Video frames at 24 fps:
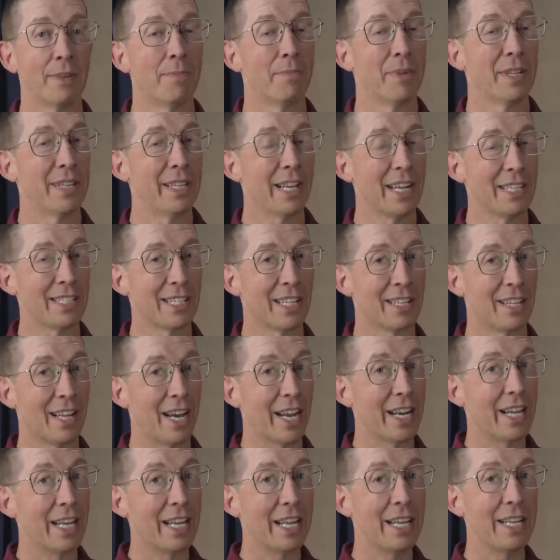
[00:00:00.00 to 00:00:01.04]
But that's a
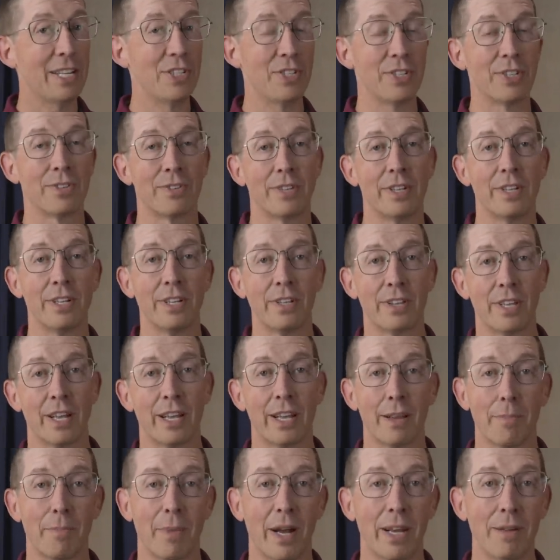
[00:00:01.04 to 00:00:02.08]
lot easier than you
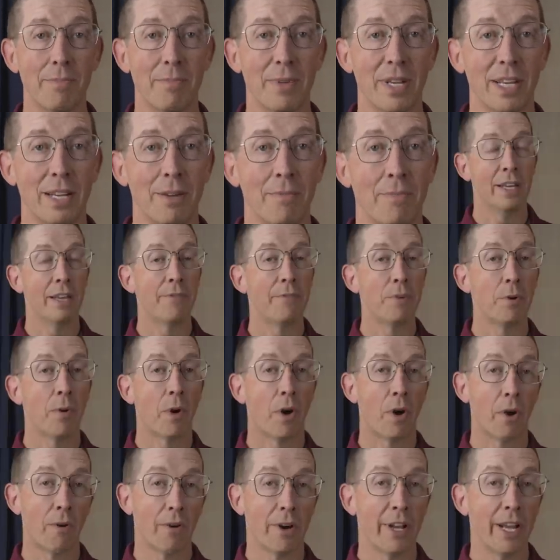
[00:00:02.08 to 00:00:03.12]
think it might be. If you
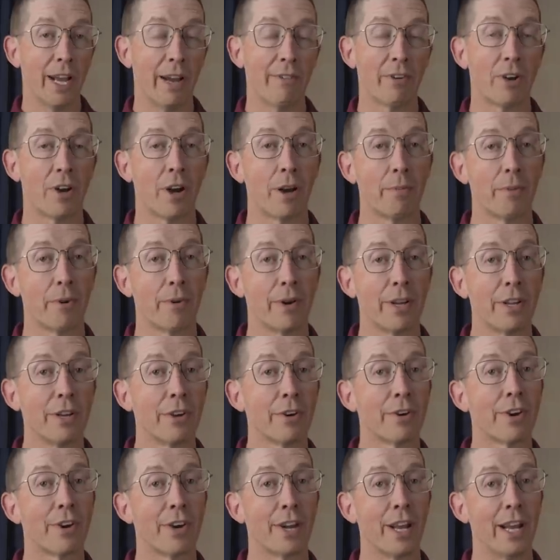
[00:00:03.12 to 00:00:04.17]
already have a carbon ring,
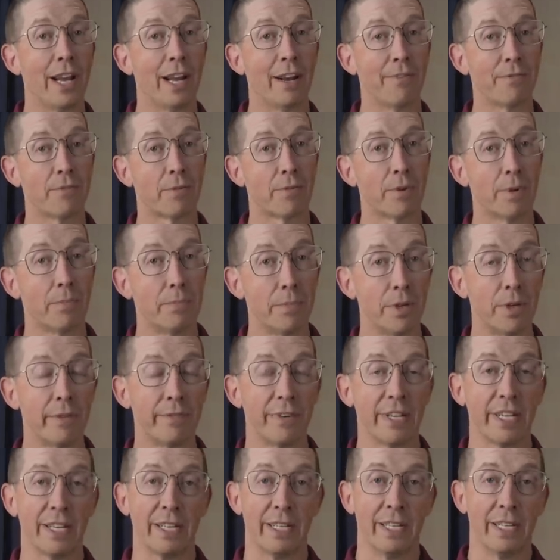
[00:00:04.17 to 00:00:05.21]
you're going to have to remove
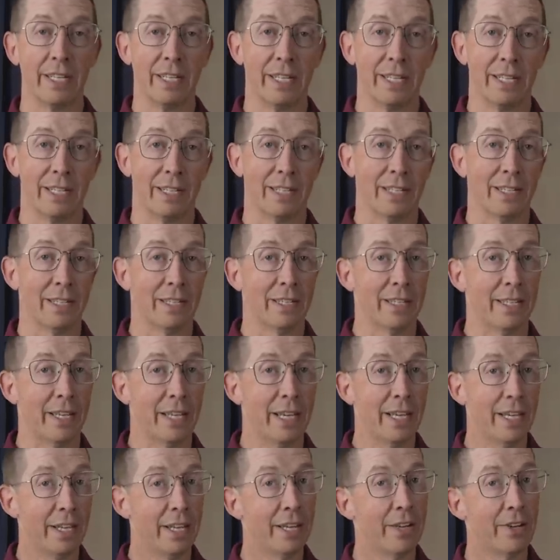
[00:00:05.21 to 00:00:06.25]
it. The
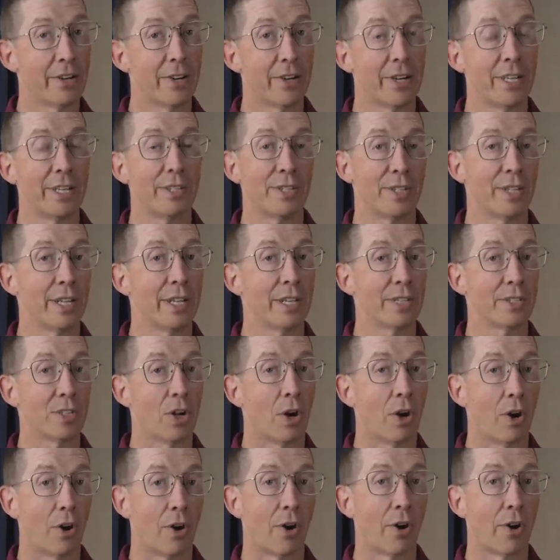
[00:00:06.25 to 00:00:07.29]
hint here is it is
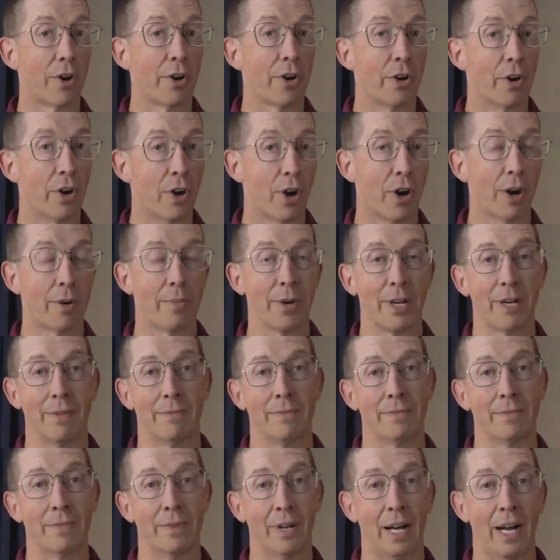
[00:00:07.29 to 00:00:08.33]
hard carbon.
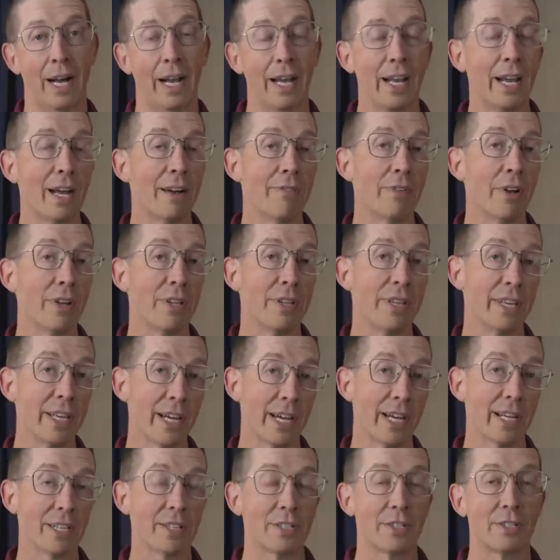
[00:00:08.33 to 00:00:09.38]
I have
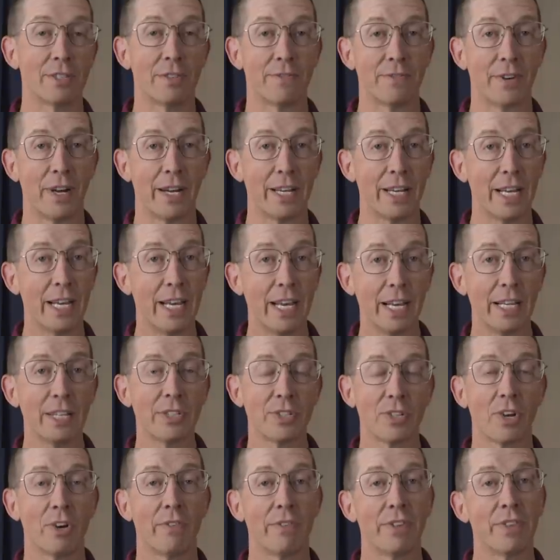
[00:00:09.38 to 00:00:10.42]
yet to find any
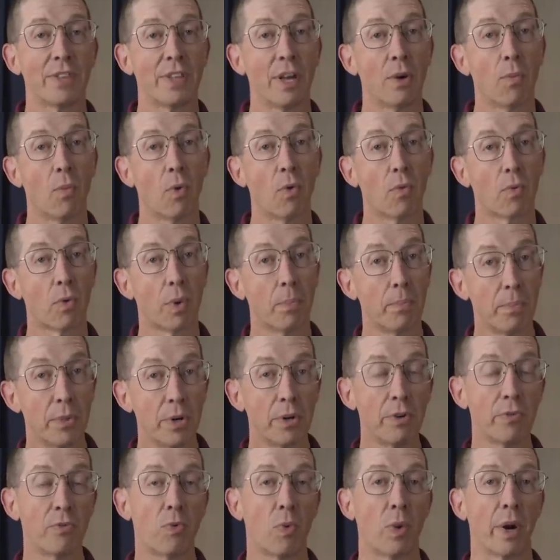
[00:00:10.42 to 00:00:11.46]
solvent that will
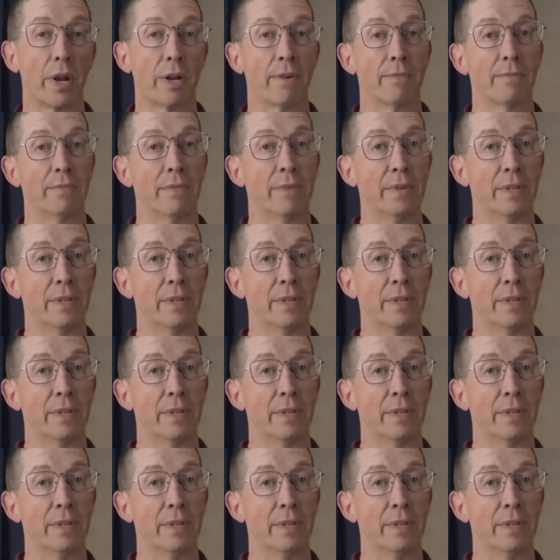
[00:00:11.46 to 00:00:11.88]
remove one